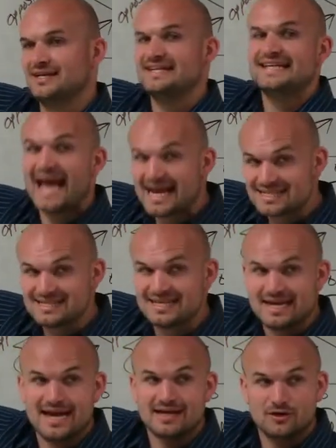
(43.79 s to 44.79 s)
connects
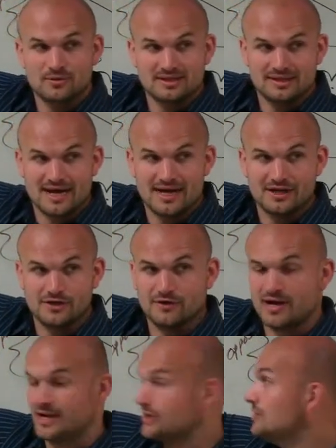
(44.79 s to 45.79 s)
the angle with the
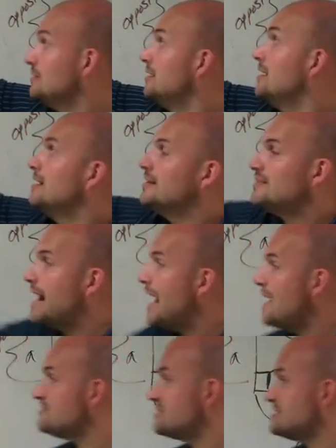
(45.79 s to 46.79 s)
90-degree angle, the
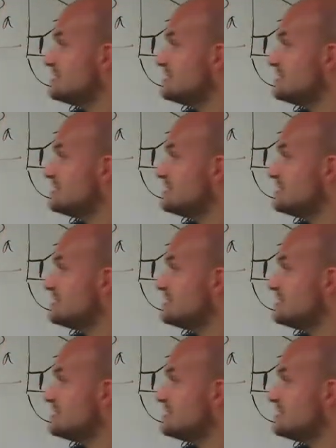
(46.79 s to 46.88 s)
opposite